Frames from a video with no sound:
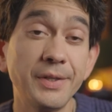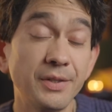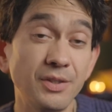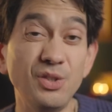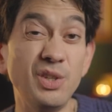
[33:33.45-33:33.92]

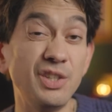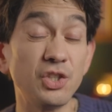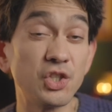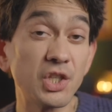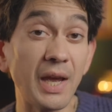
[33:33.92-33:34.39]
you need
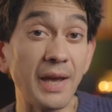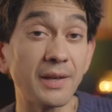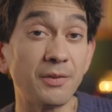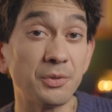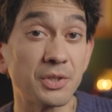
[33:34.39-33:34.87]
to
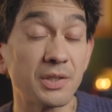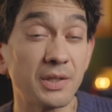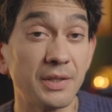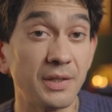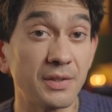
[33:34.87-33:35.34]
check if you're
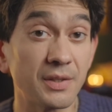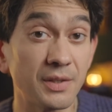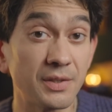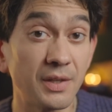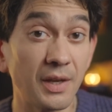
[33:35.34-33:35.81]
sliding into
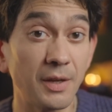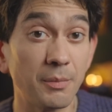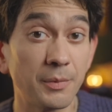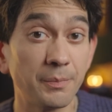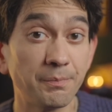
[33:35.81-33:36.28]
this game.